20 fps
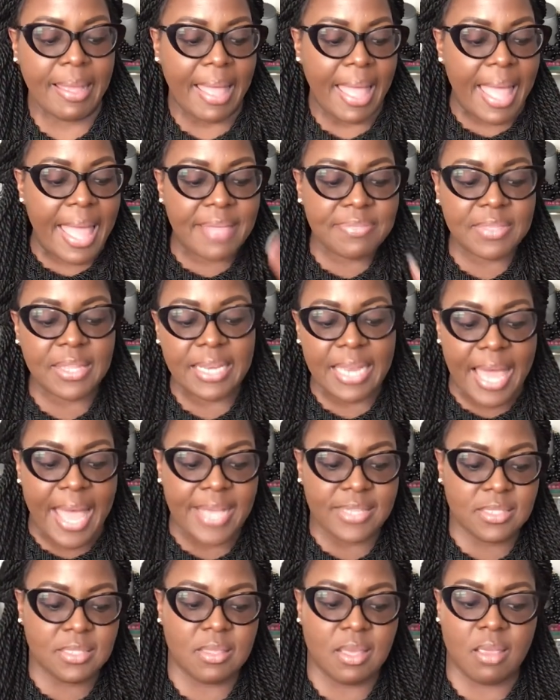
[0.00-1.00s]
And the
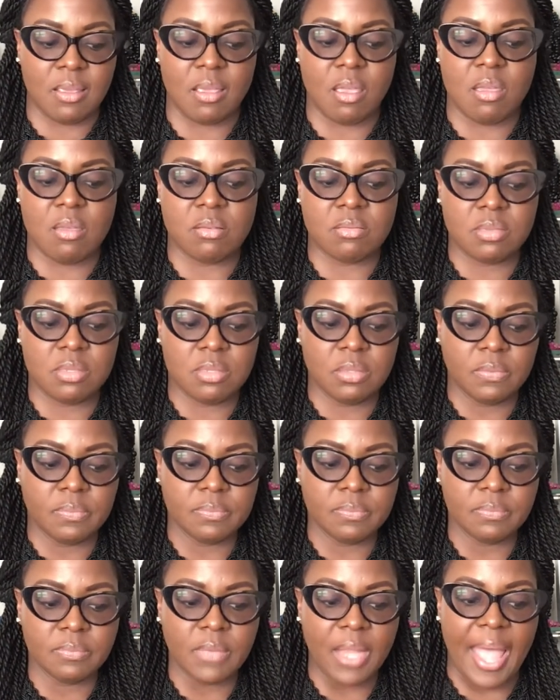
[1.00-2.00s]
last thing is,
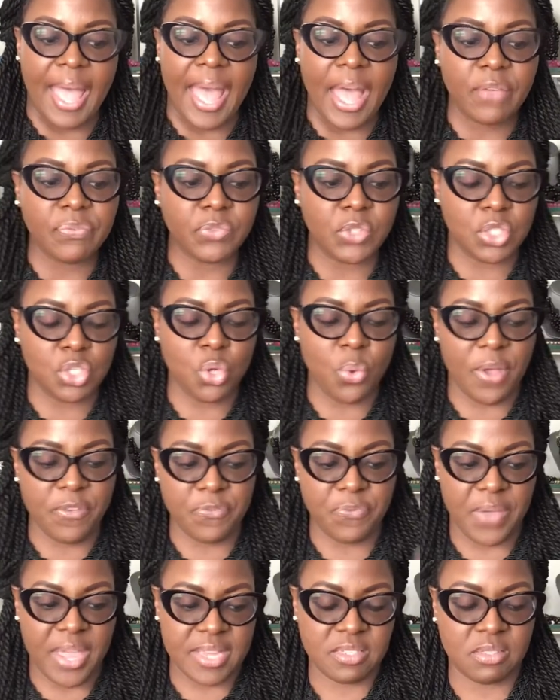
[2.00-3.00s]
after you have
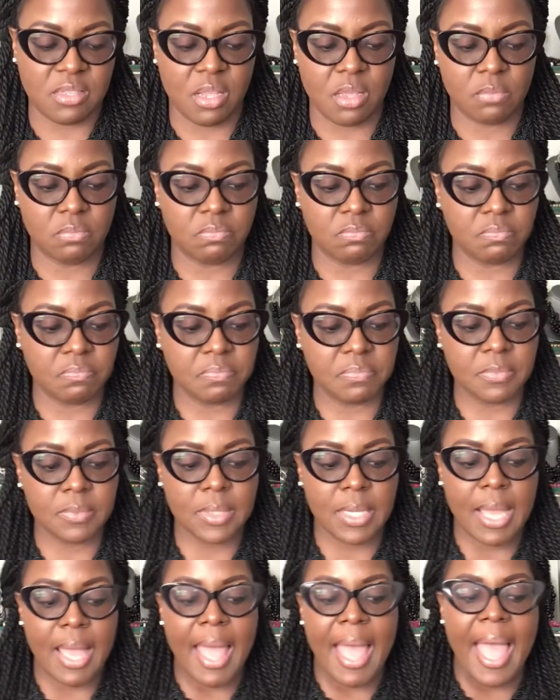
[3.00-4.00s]
faced it,
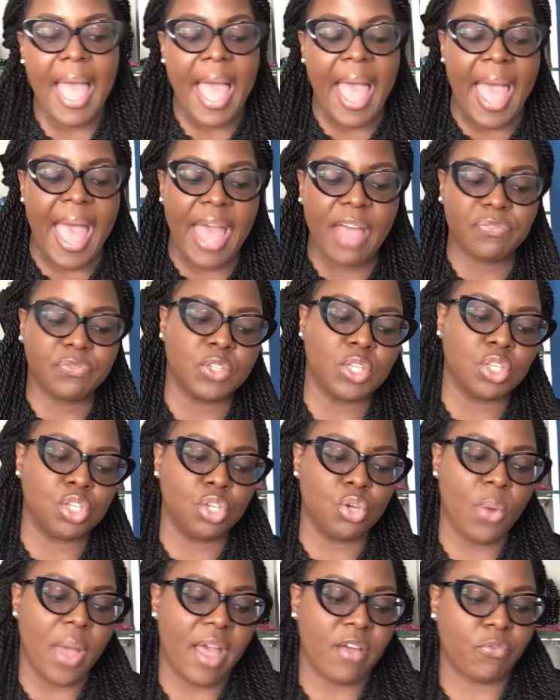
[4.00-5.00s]
after
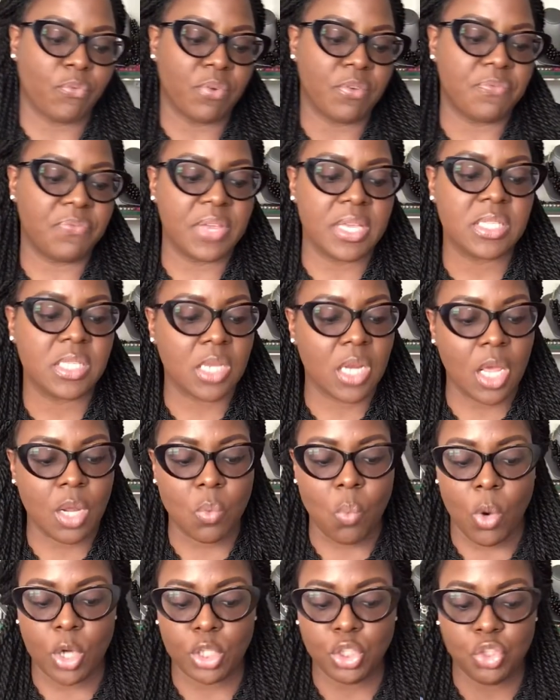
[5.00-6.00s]
you have
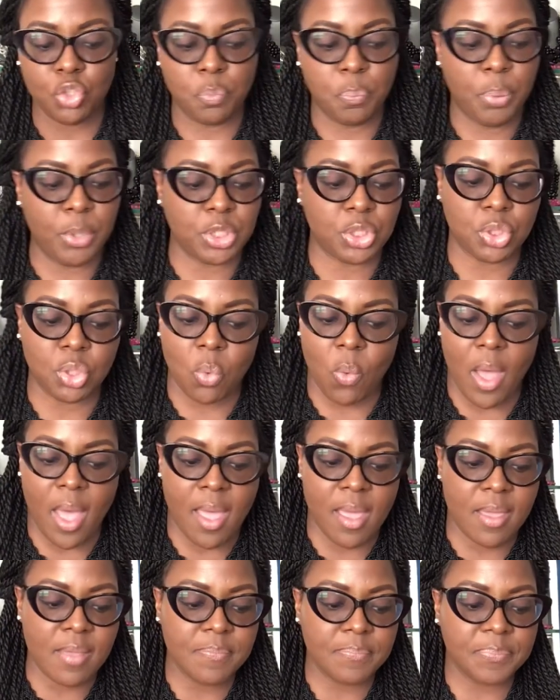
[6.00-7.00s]
revisited what you pushed
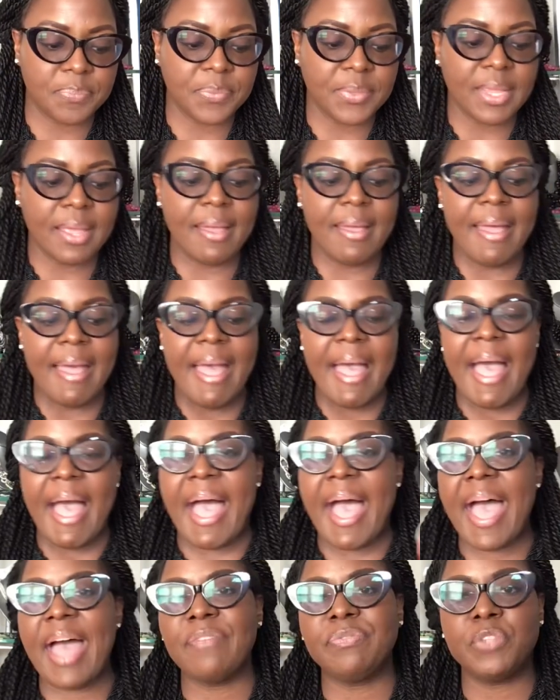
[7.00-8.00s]
away,
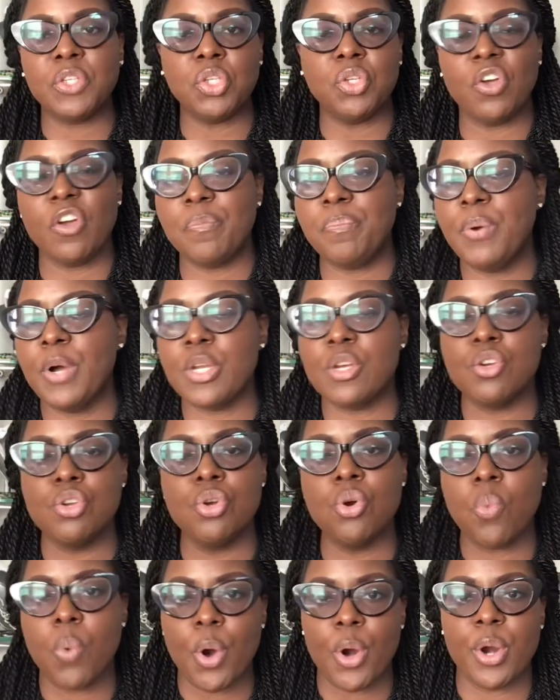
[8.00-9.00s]
after you have put
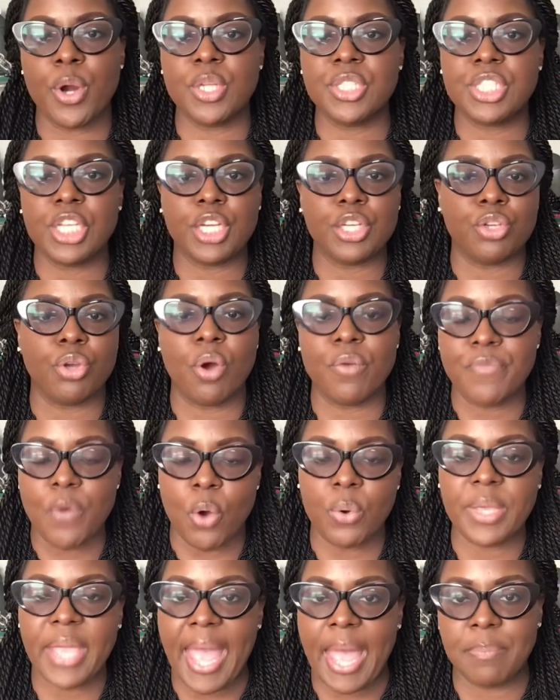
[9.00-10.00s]
new words in your
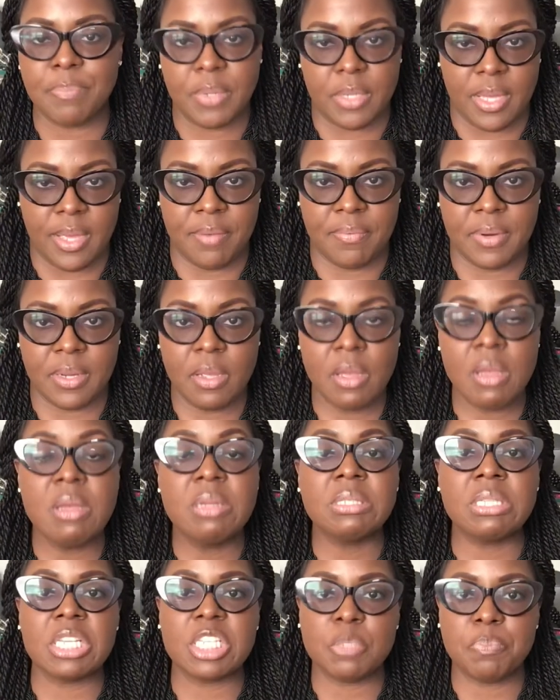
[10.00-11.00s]
vocabulary
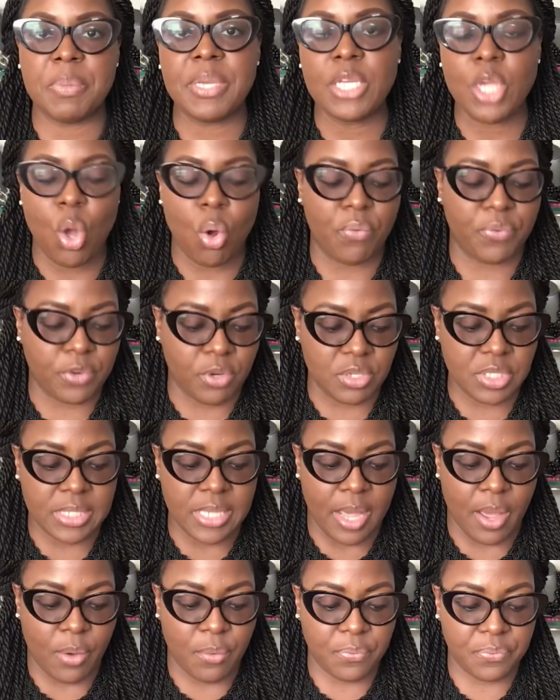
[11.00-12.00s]
to speak over
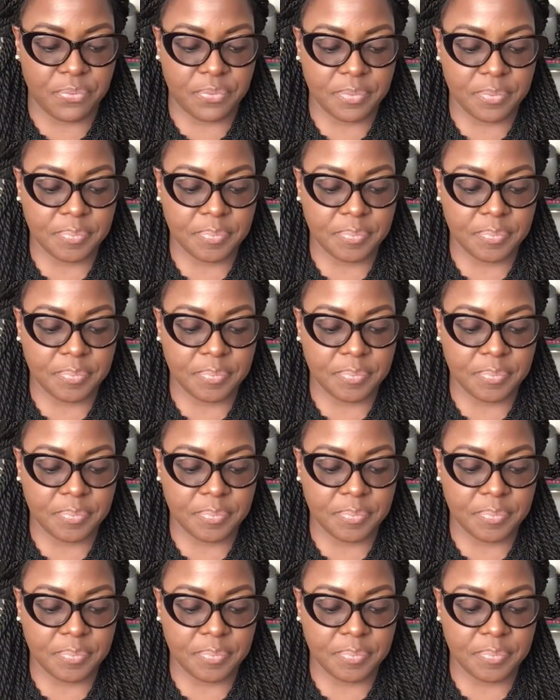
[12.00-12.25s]
yourself,